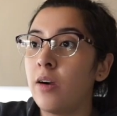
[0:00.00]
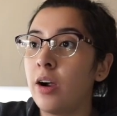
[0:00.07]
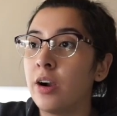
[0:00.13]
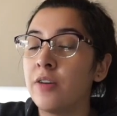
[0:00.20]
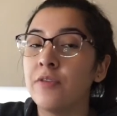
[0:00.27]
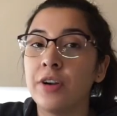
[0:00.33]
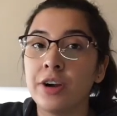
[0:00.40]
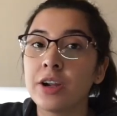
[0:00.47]

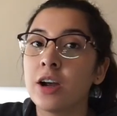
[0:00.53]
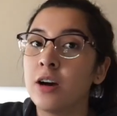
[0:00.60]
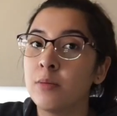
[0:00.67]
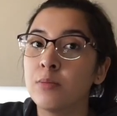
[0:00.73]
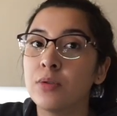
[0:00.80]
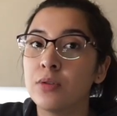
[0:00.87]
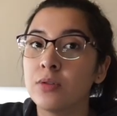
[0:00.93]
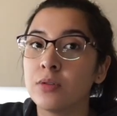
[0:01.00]
are a very
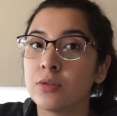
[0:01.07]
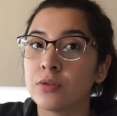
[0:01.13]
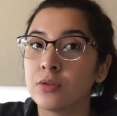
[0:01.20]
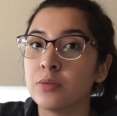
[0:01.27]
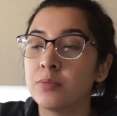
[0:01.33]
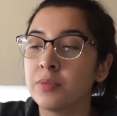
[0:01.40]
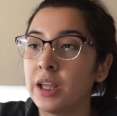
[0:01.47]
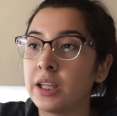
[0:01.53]
humble
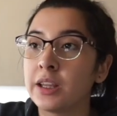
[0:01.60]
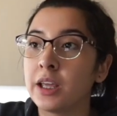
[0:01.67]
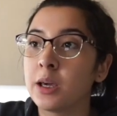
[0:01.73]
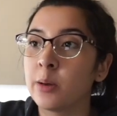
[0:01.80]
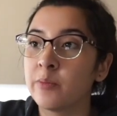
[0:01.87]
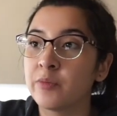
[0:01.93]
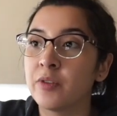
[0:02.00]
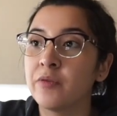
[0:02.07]
group, like they
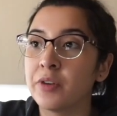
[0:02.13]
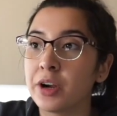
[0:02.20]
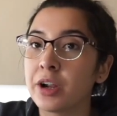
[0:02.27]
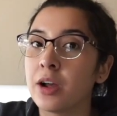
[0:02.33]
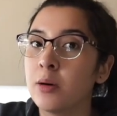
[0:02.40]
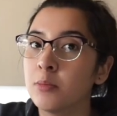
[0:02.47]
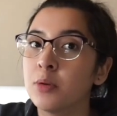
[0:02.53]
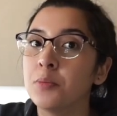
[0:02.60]
come from very
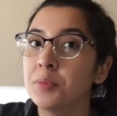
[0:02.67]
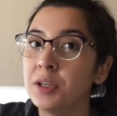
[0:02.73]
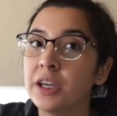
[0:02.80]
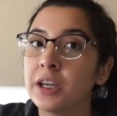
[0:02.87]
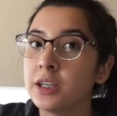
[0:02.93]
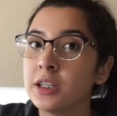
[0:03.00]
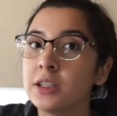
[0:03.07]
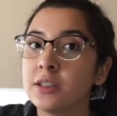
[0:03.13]
humble
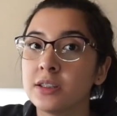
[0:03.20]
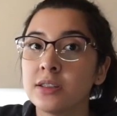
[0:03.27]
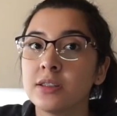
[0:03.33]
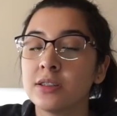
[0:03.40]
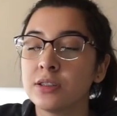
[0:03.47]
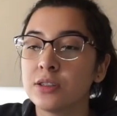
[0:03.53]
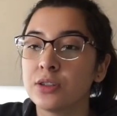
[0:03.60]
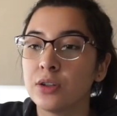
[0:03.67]

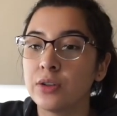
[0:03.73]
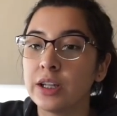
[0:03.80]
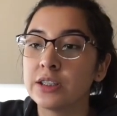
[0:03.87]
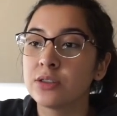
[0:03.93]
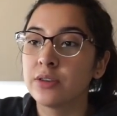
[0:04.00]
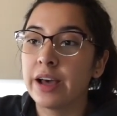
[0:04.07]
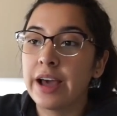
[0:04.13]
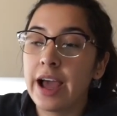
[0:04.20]
beginnings. So
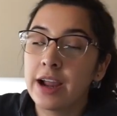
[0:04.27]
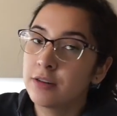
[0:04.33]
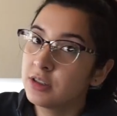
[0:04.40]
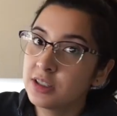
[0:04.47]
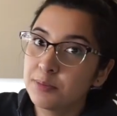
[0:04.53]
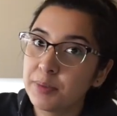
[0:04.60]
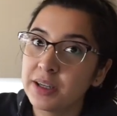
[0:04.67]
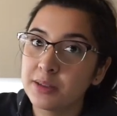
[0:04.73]
that's why I
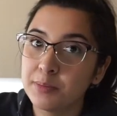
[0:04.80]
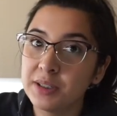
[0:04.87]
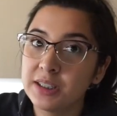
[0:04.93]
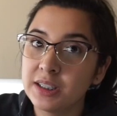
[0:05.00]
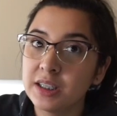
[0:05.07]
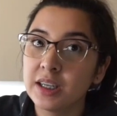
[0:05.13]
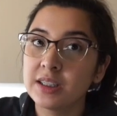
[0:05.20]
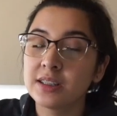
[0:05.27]
respect
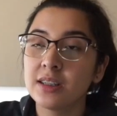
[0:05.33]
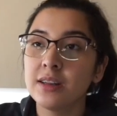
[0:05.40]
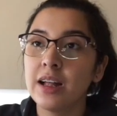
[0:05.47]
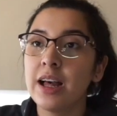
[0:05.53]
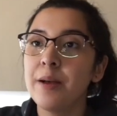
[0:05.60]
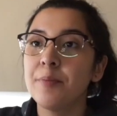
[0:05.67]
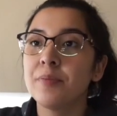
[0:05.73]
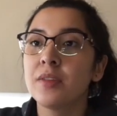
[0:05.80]
BTS a
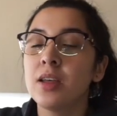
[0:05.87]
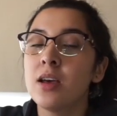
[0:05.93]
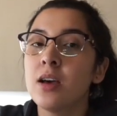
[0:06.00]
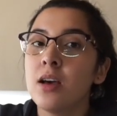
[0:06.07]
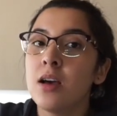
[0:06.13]
lot.